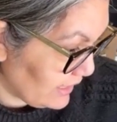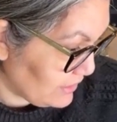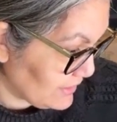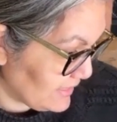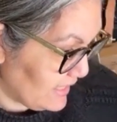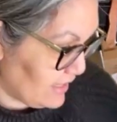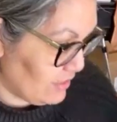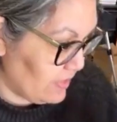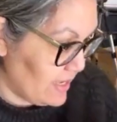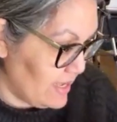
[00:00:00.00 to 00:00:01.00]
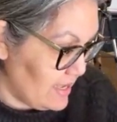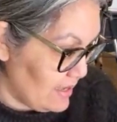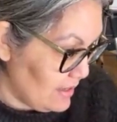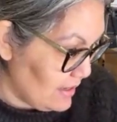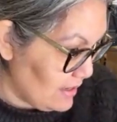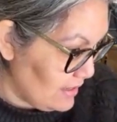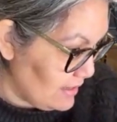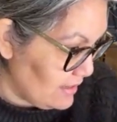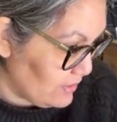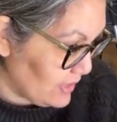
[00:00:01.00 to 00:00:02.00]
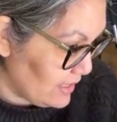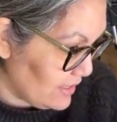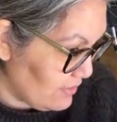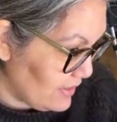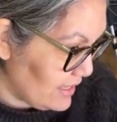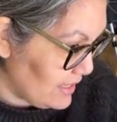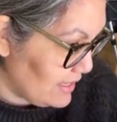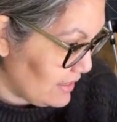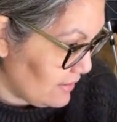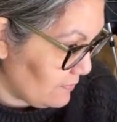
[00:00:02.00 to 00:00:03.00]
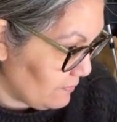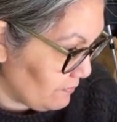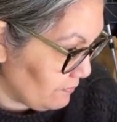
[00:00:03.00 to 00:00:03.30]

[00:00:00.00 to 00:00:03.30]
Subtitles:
There's Karen. Hello, Karen.